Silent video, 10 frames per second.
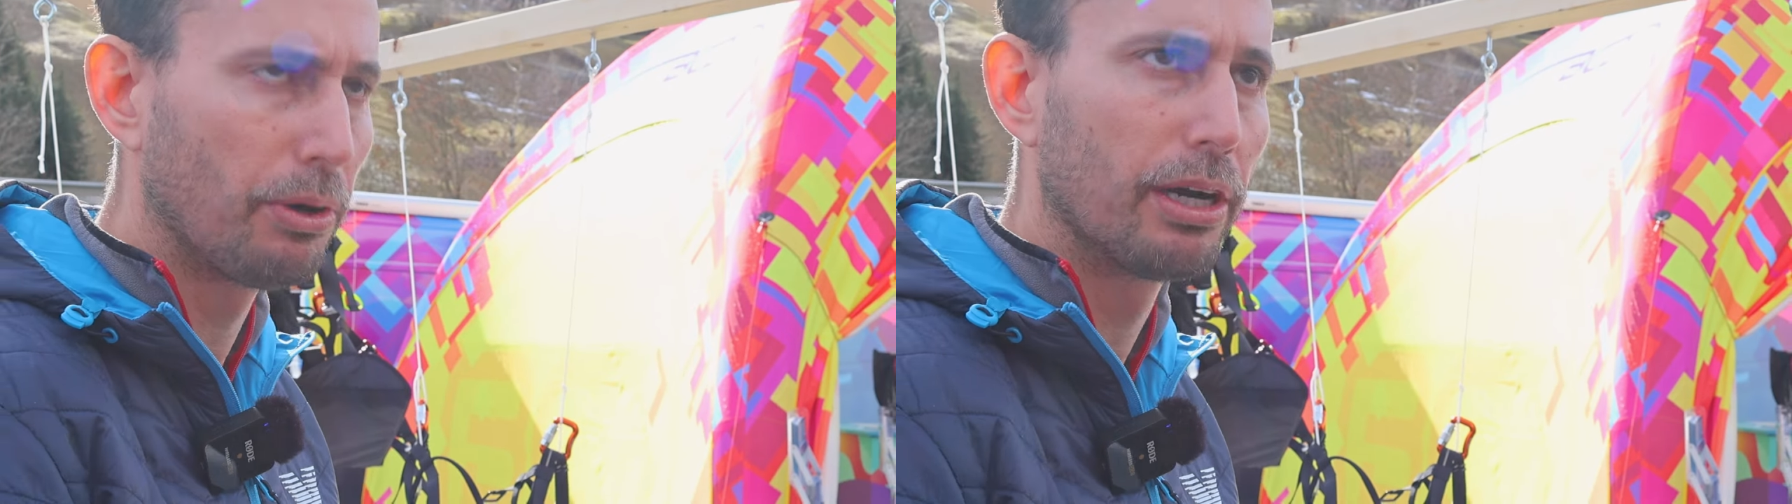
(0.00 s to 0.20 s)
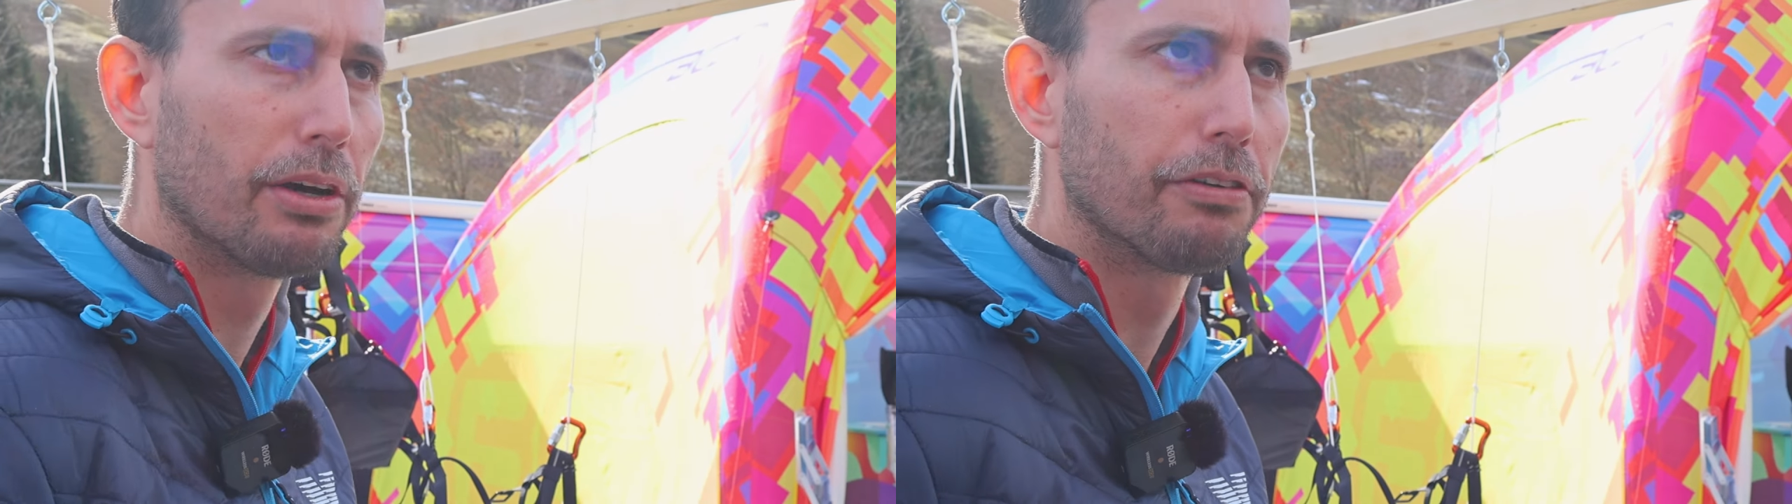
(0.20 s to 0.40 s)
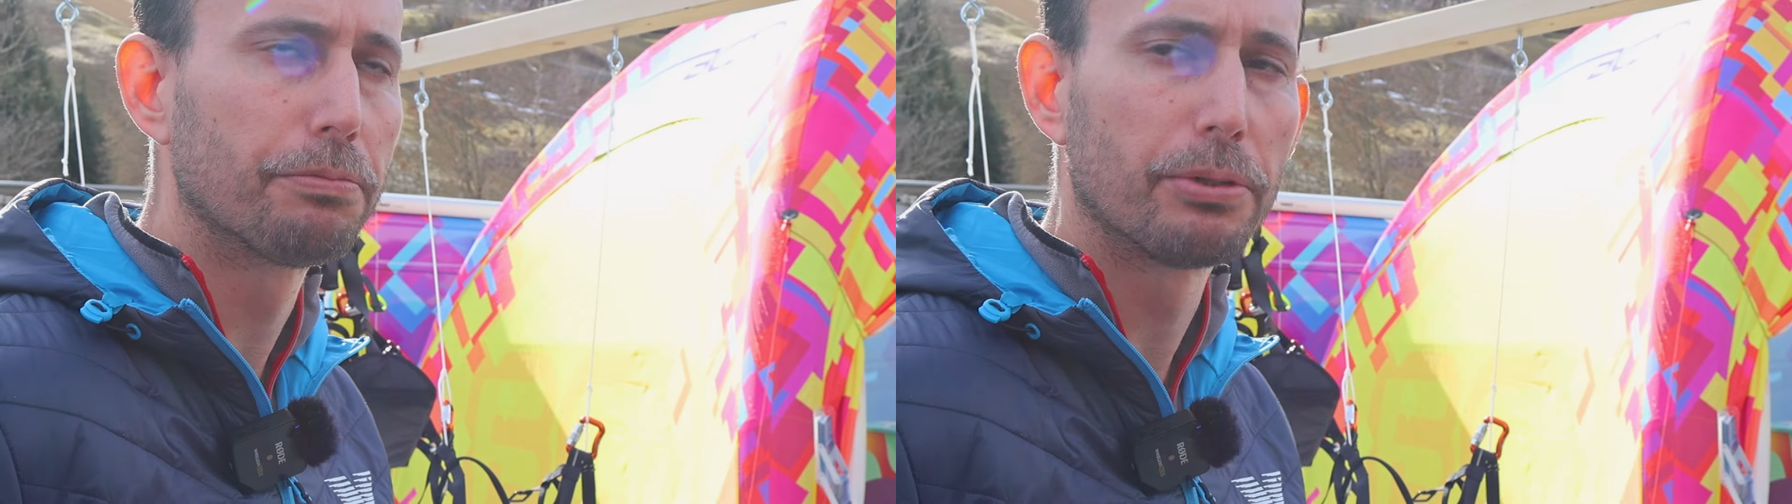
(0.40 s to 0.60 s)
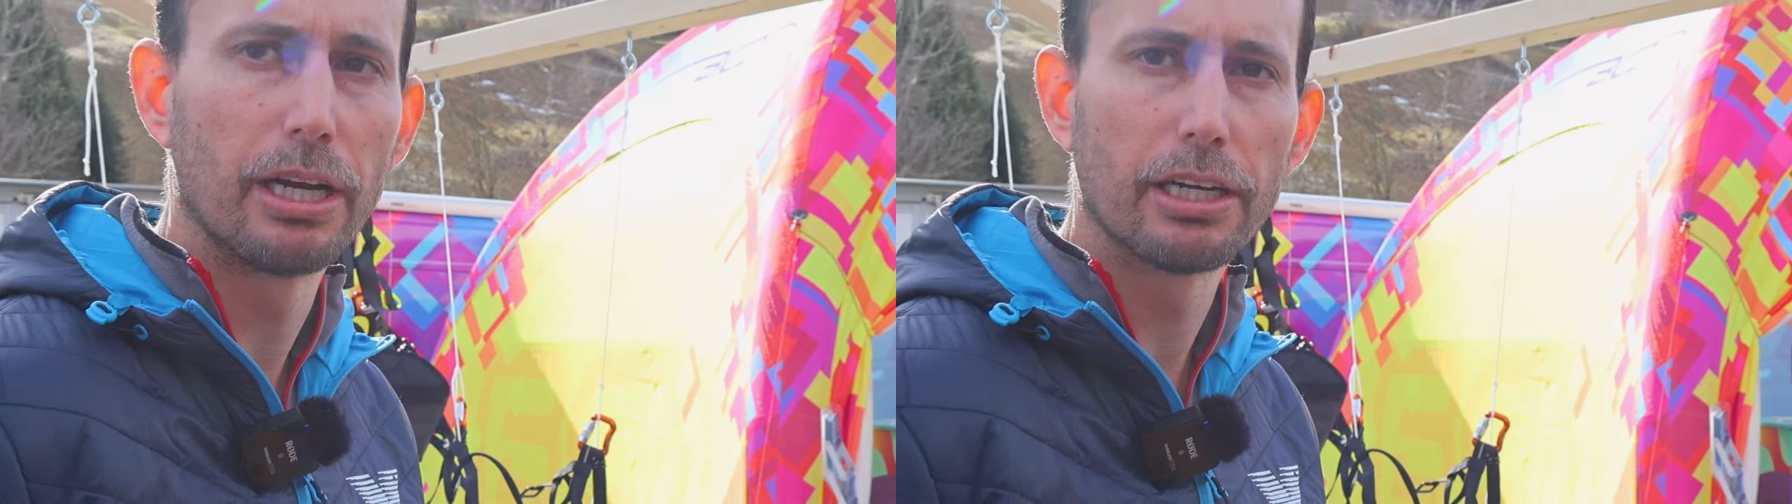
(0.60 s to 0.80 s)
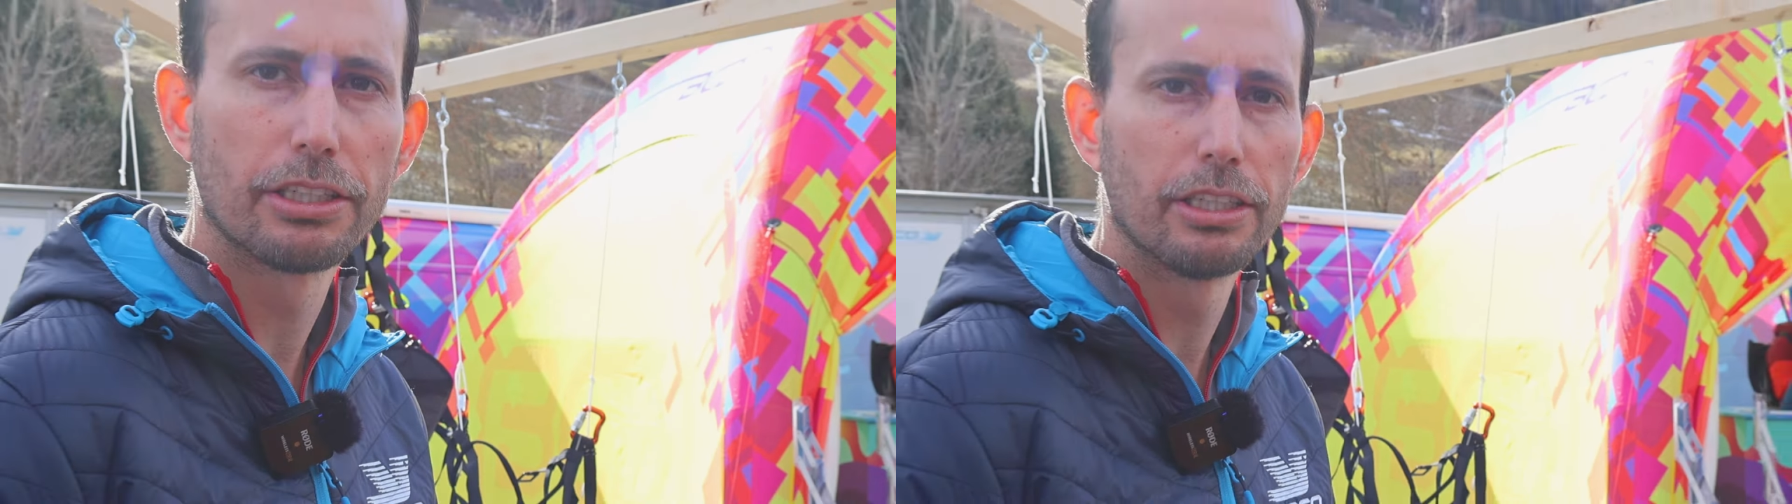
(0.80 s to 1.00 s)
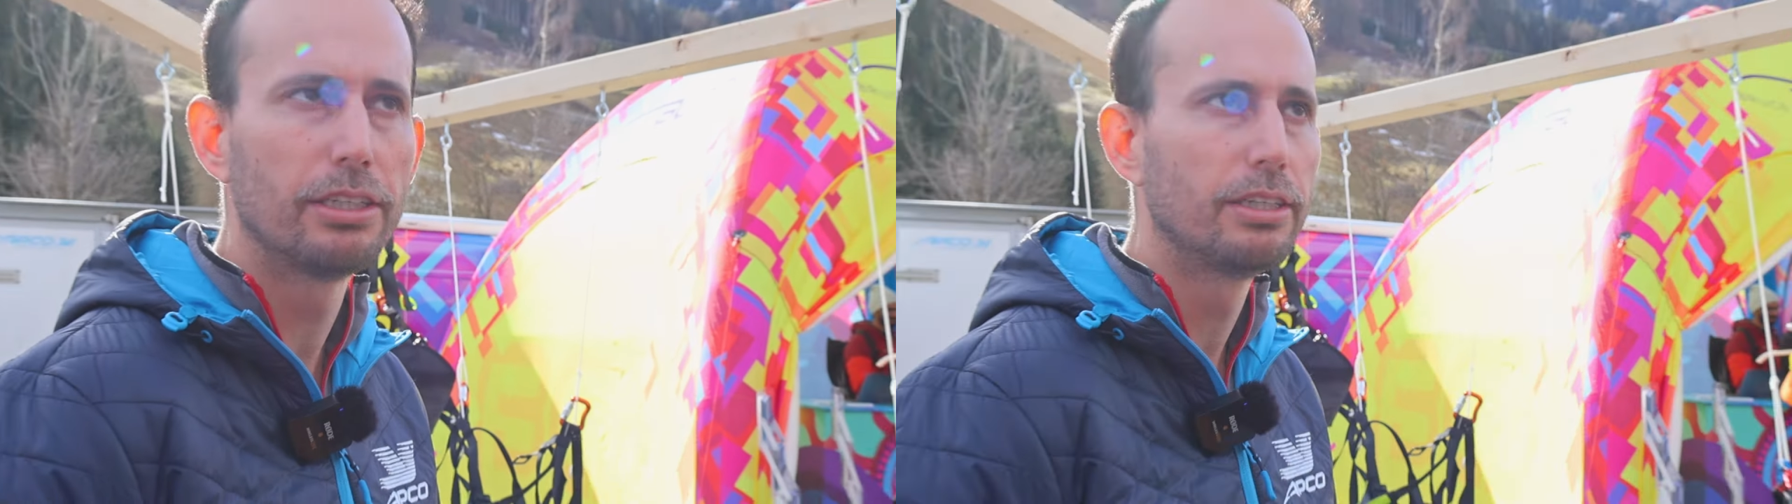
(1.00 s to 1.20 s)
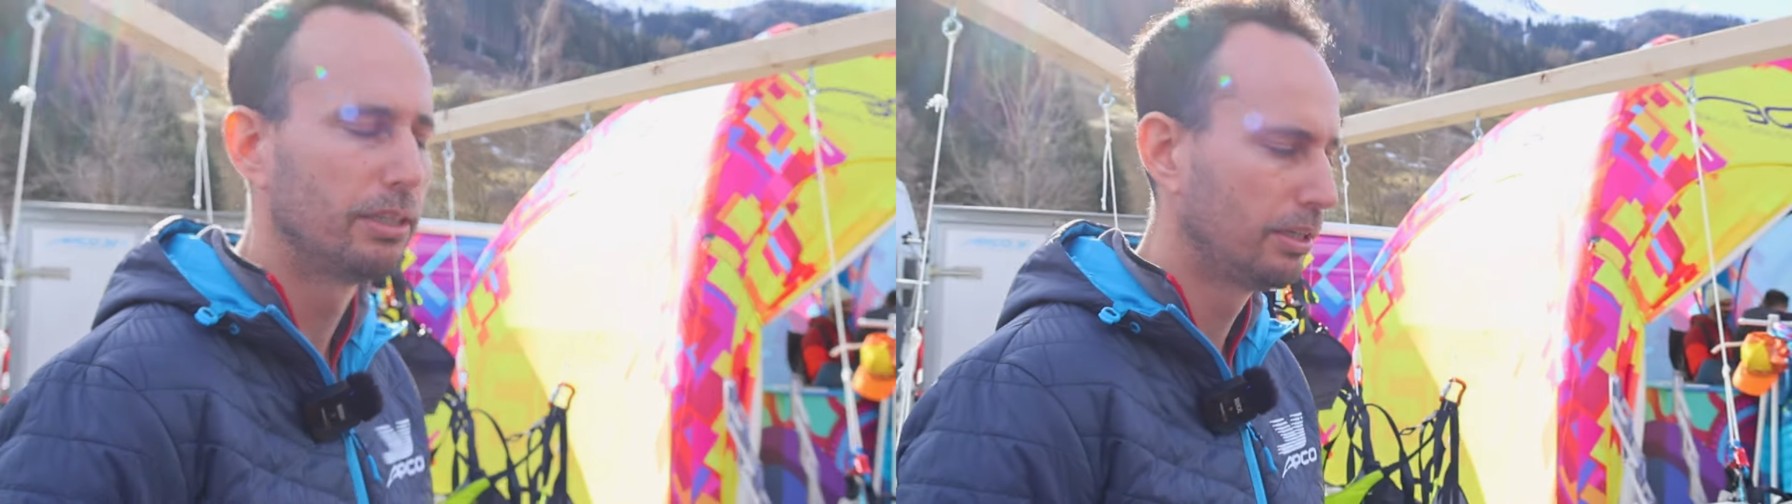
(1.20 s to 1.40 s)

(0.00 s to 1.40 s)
one out of production.